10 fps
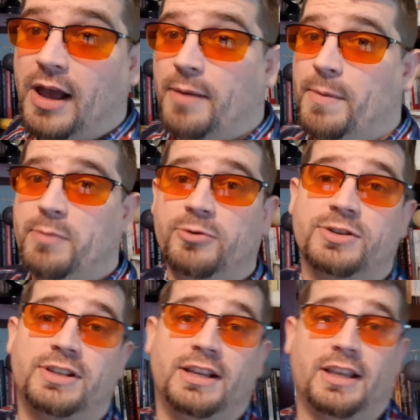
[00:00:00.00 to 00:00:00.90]
a memory
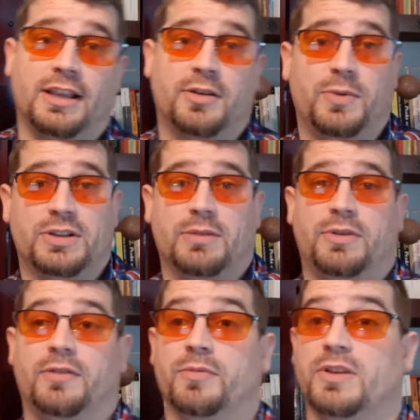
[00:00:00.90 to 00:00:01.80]
stick. It could be
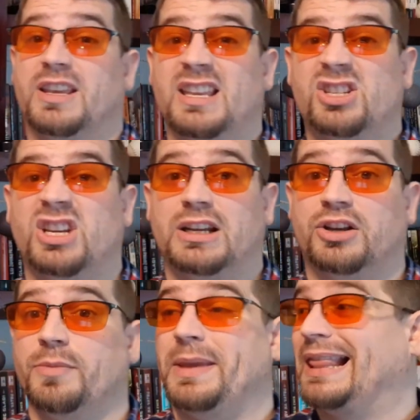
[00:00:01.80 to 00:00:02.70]
something from the kitchen.
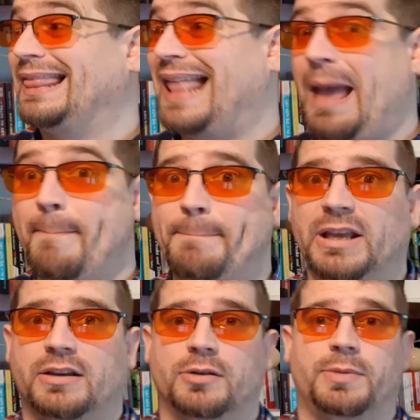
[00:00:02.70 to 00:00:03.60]
It could be a lamp.
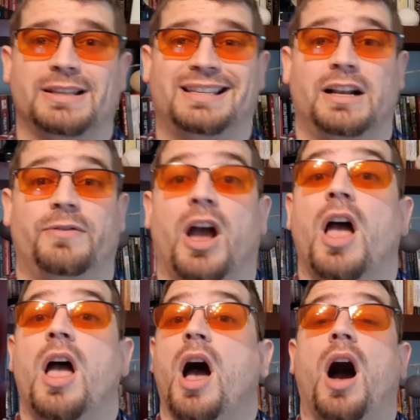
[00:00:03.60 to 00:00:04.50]
It could be a television.
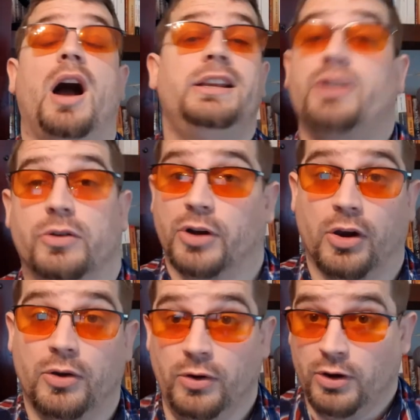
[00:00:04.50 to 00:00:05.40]
I don't
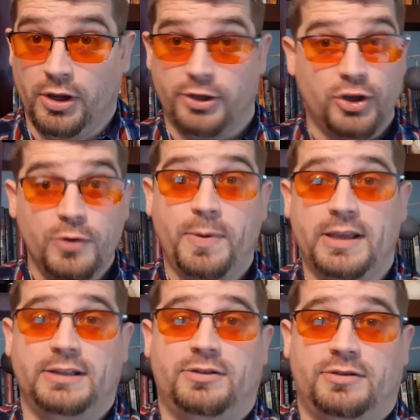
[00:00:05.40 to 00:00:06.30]
know. You
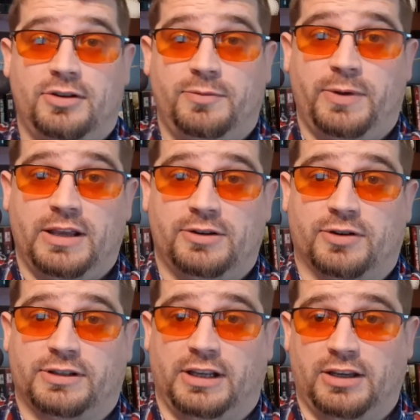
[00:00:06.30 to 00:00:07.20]
be
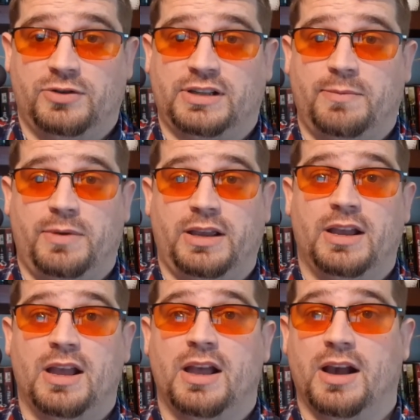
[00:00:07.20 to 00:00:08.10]
interesting. You send me
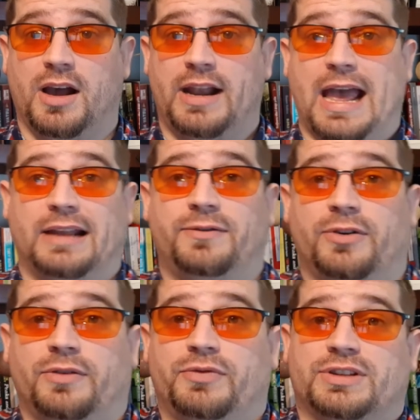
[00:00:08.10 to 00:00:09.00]
an
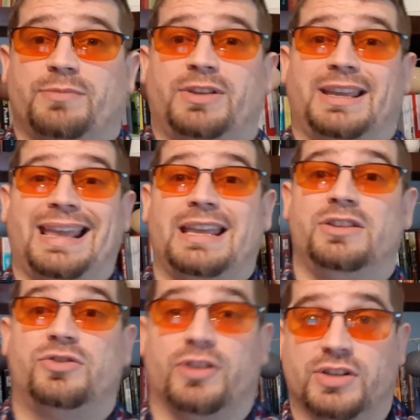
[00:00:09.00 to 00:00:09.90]
advert for something
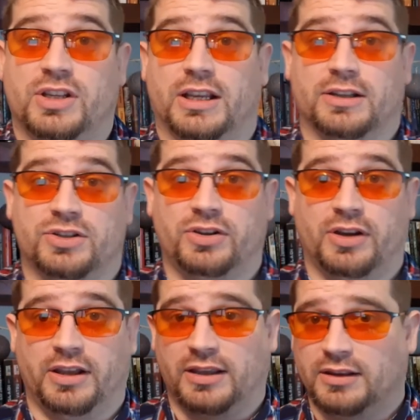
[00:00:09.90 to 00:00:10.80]
interesting so
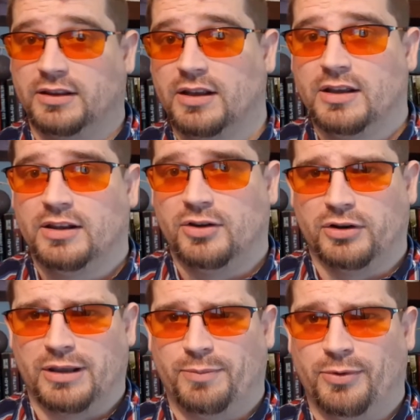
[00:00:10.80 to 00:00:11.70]
that I can
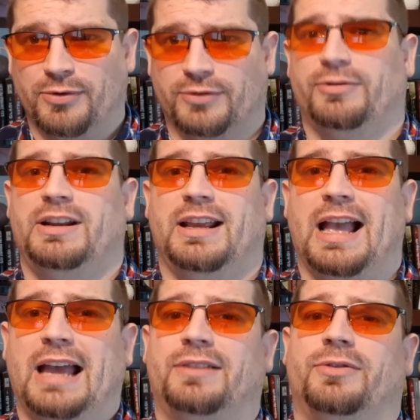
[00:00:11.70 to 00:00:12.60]
not get bored reading
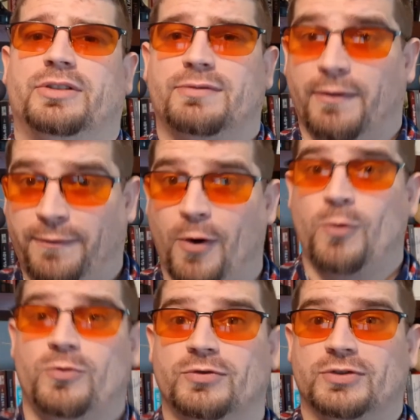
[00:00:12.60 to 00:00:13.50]
adverts for
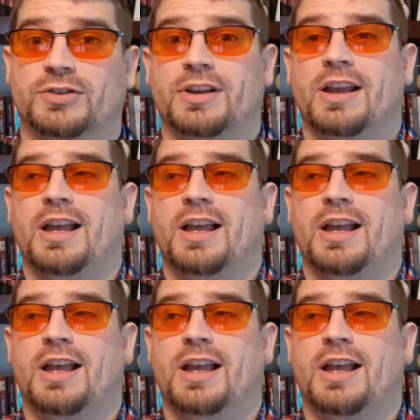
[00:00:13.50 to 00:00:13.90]
phones